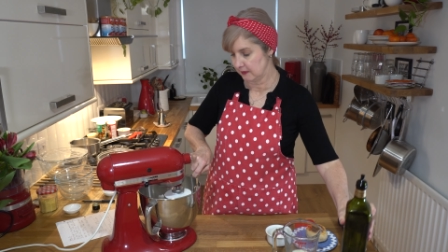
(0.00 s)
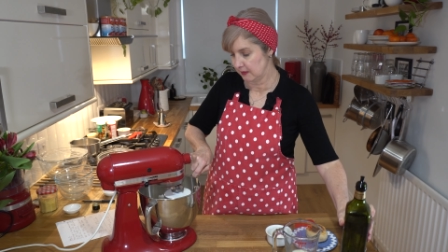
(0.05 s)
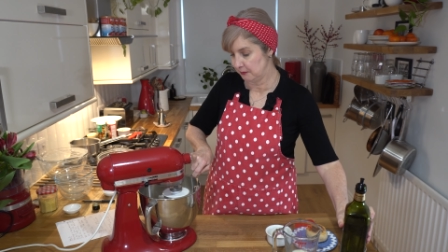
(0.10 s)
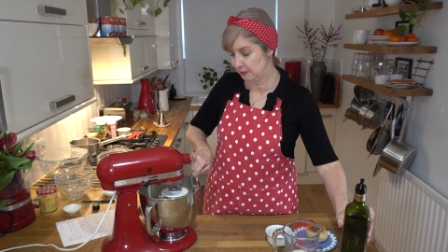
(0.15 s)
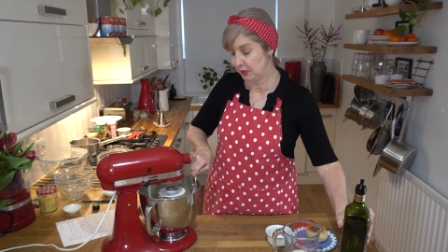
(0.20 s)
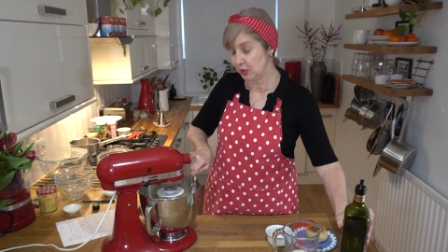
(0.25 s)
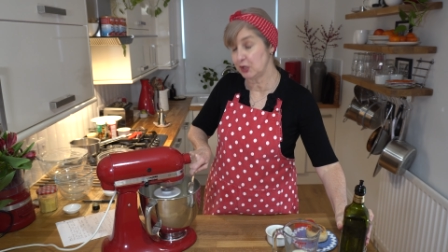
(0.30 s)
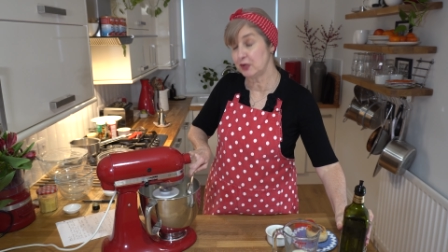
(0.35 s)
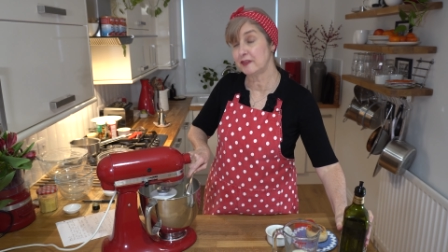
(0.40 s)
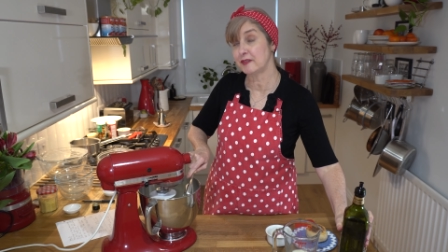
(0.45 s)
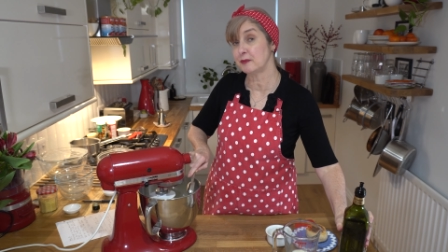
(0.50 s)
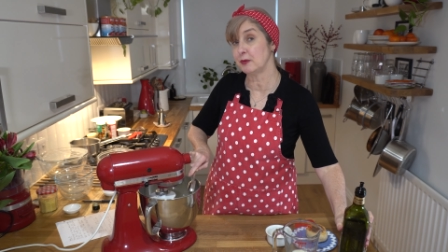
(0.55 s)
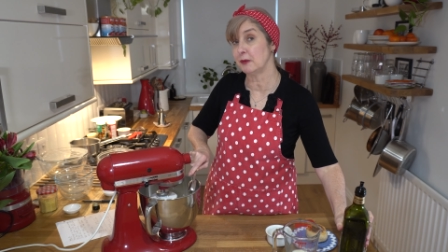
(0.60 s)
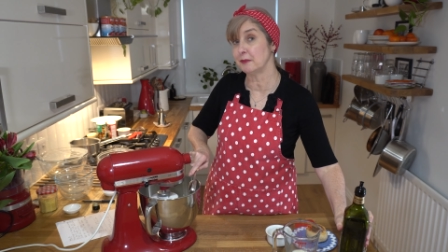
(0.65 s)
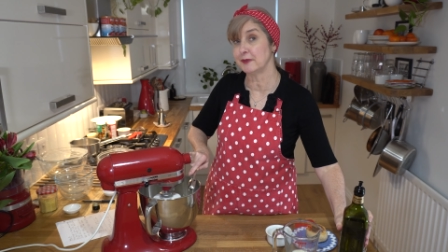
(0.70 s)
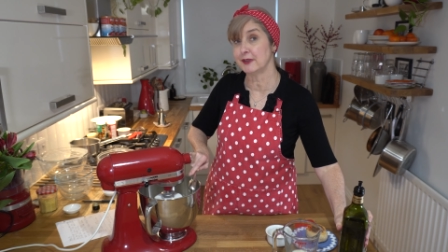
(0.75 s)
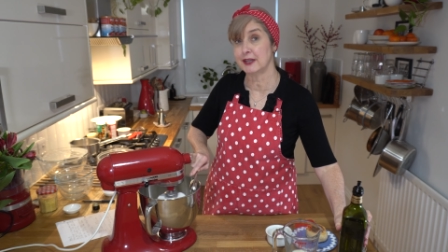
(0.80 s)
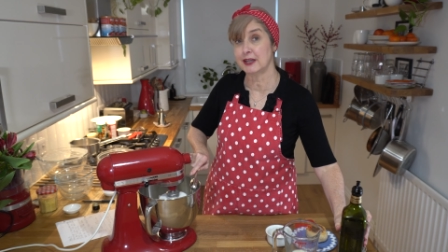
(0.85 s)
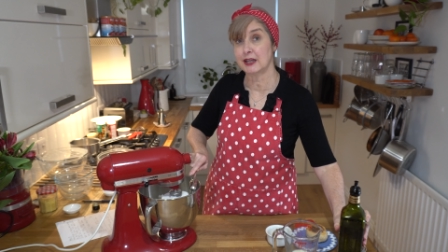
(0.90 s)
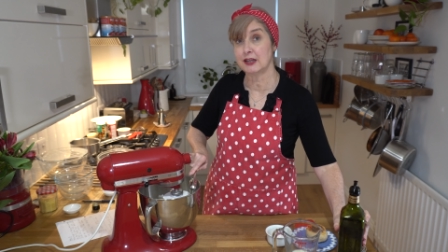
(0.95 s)
but you could
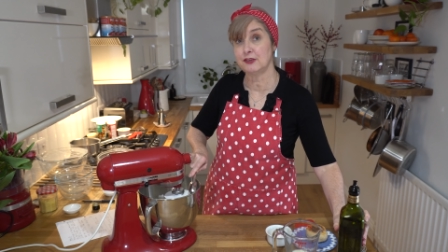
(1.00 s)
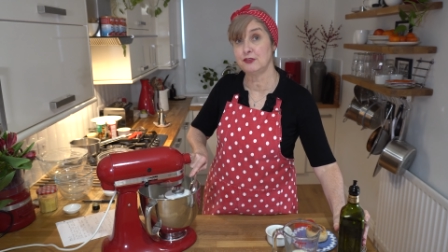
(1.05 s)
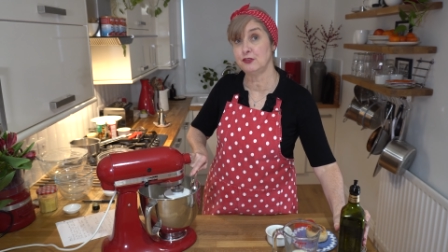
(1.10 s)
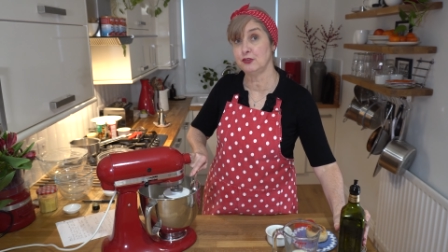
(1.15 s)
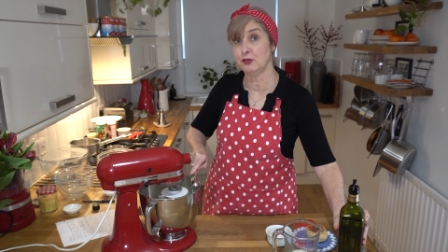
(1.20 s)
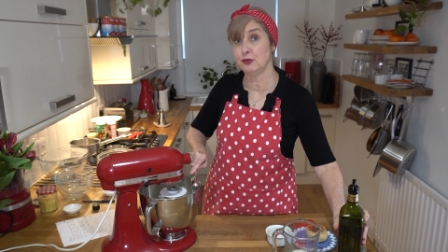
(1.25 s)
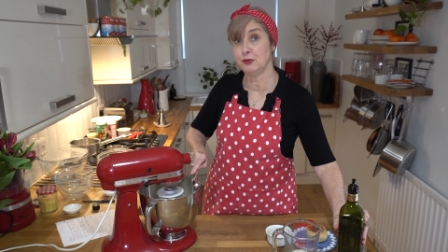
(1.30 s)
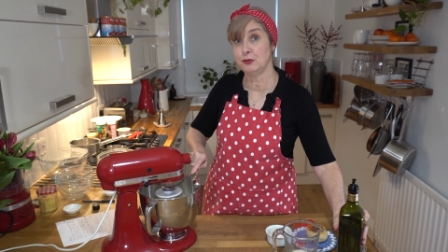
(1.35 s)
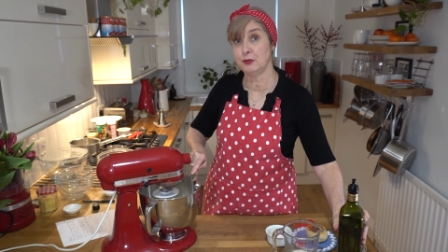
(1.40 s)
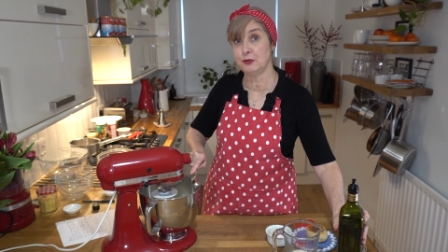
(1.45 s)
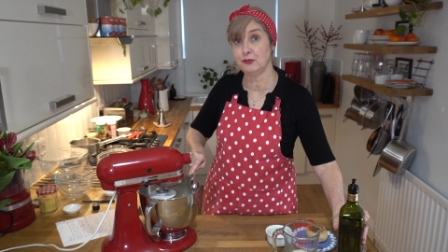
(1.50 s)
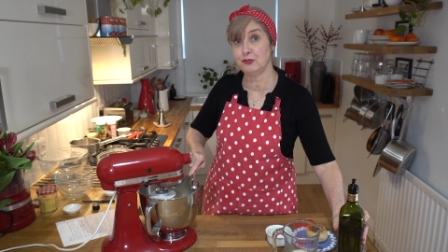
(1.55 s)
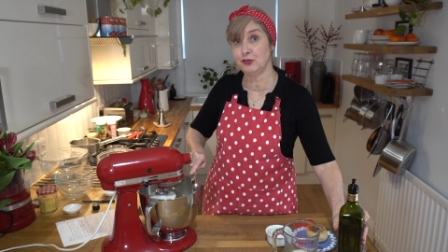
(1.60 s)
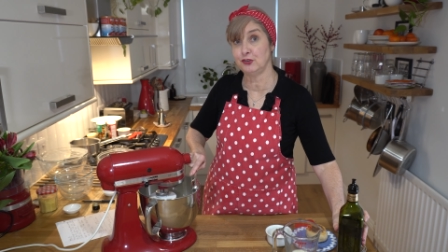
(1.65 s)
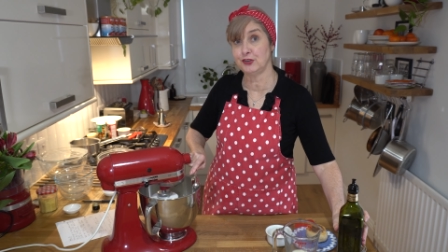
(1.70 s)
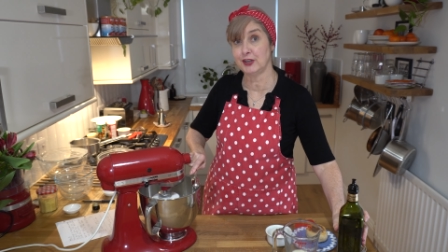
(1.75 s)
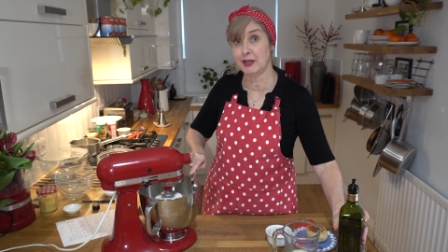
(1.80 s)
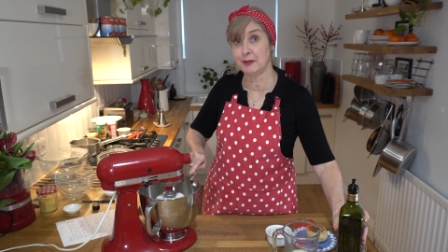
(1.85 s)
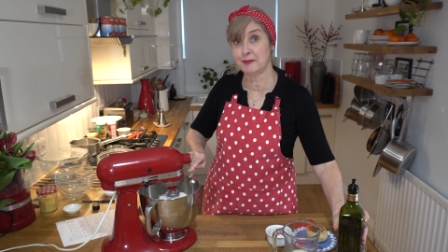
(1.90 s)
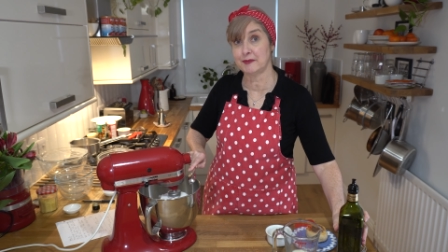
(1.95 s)
swap that out and do two
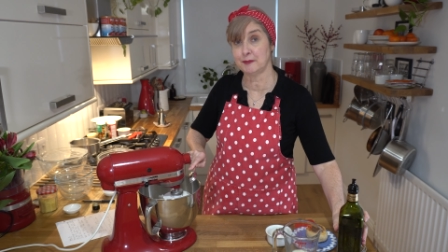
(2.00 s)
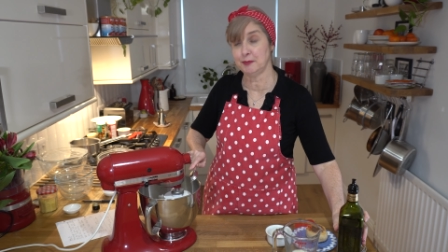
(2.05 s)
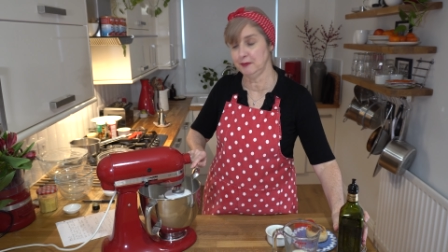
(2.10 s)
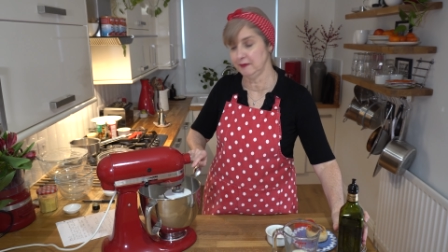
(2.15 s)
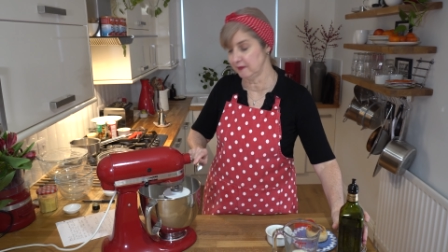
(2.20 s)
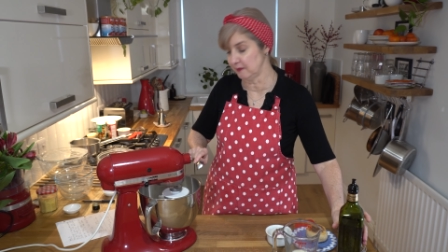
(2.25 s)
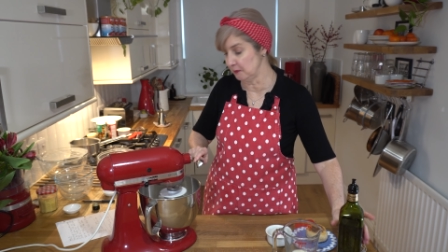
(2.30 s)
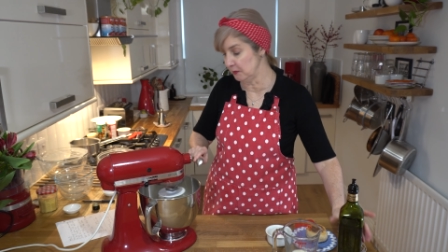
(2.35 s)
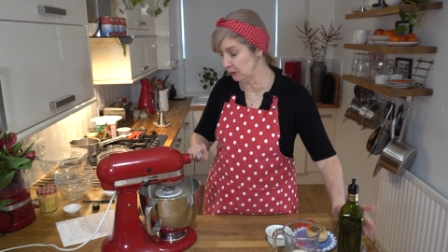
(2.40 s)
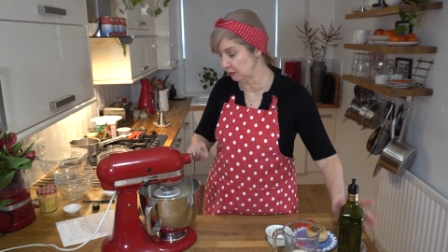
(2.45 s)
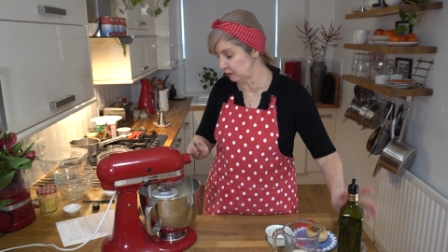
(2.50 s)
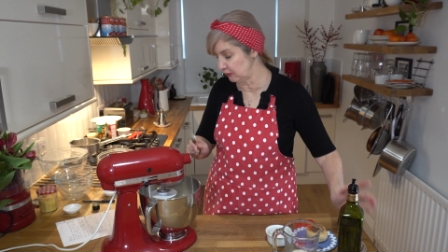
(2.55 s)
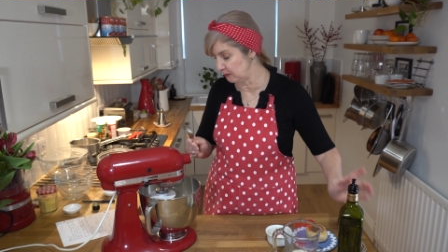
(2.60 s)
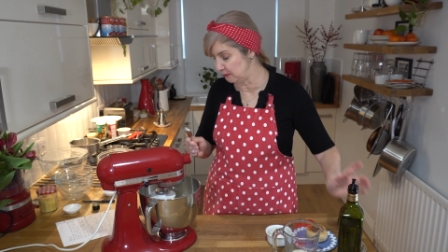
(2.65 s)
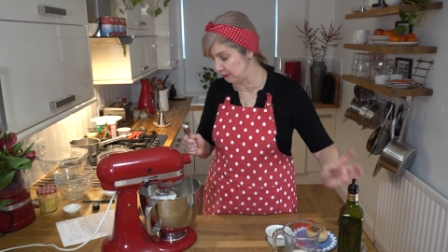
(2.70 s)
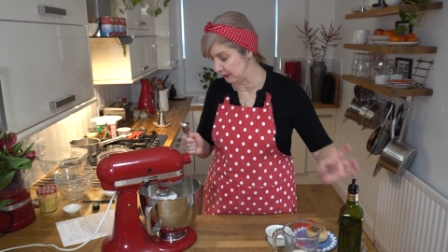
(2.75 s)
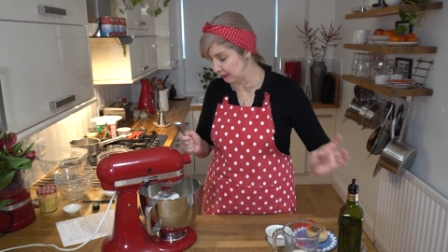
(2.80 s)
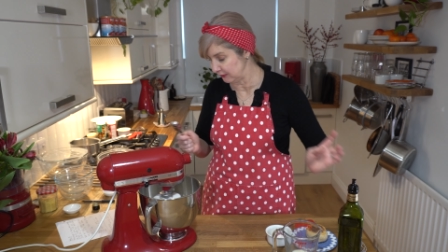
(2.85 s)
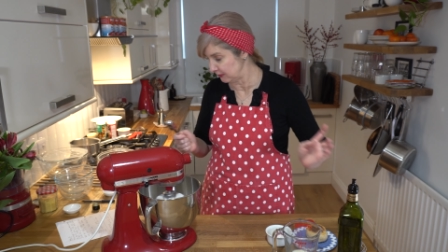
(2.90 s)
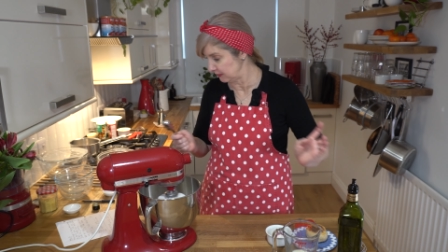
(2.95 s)
tablespoons of melted
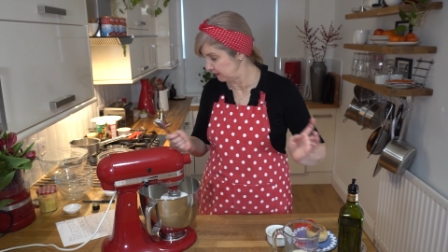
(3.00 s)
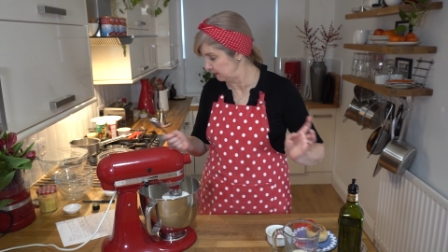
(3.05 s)
butter.